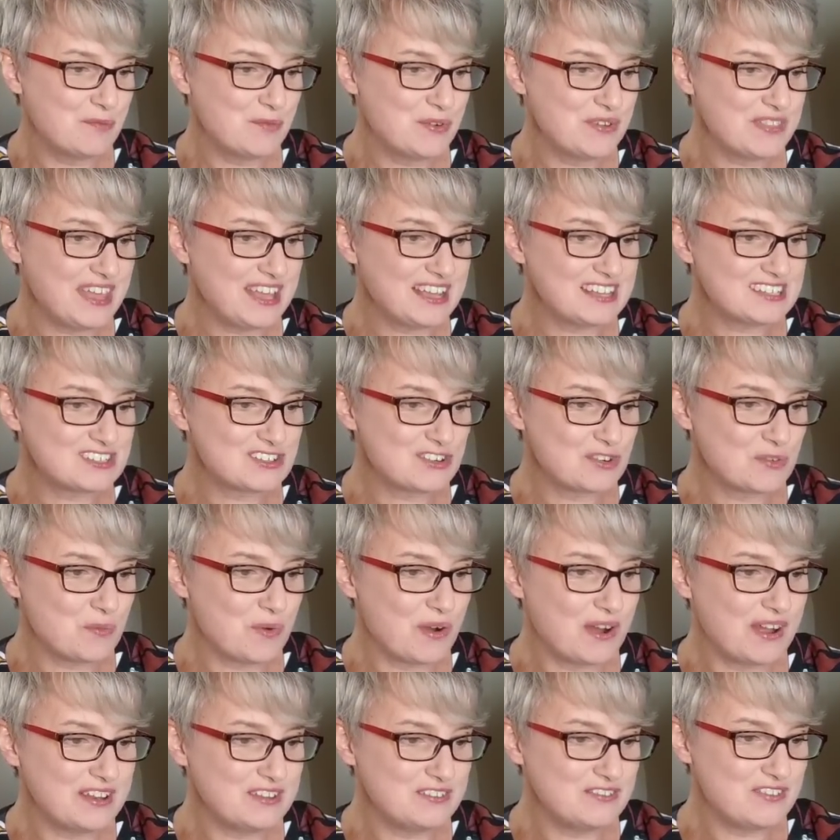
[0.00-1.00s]
With extra
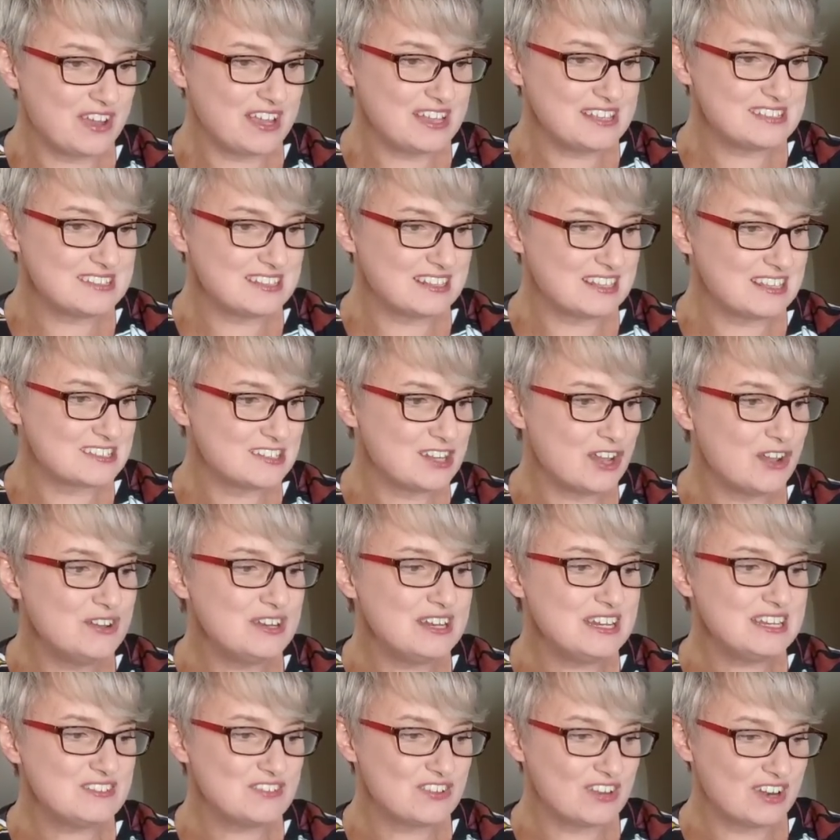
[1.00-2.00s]
wide facing, there's no
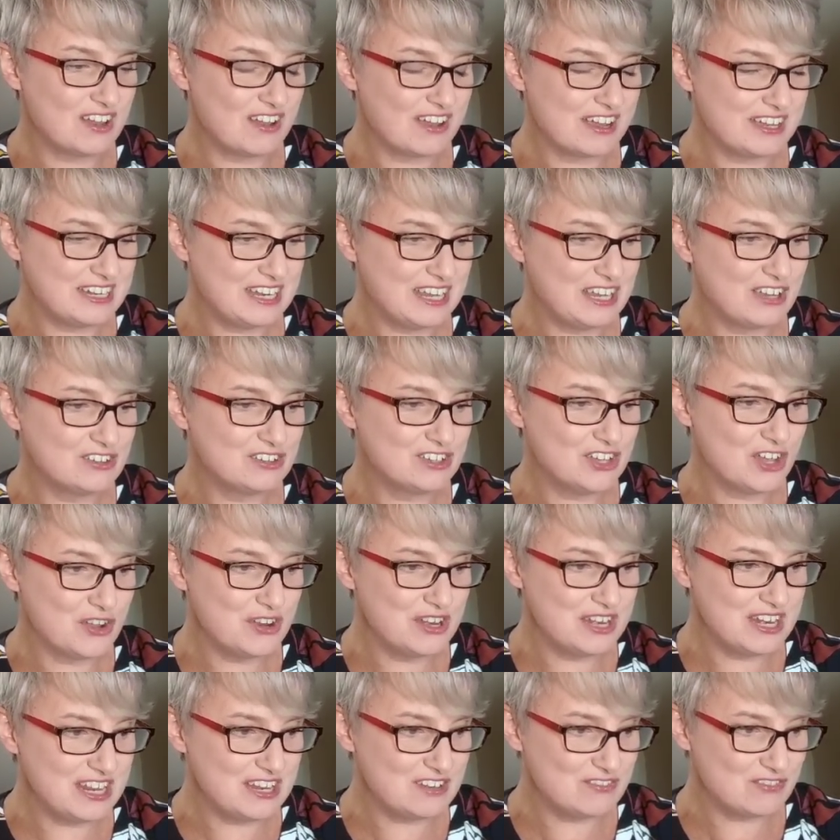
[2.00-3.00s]
need for lining and
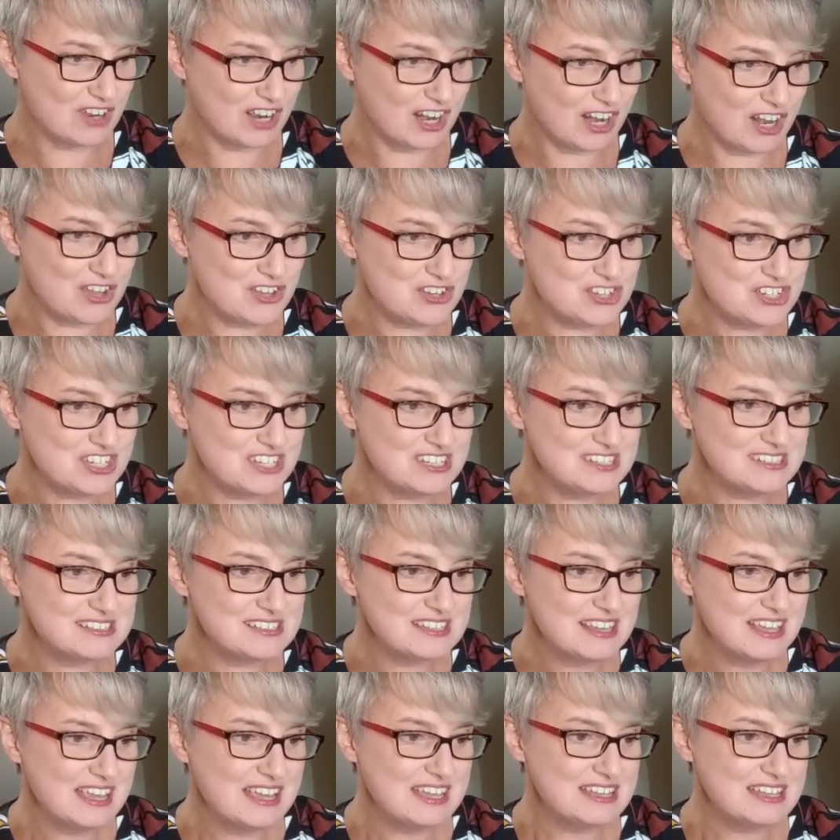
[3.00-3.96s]
no need for closures.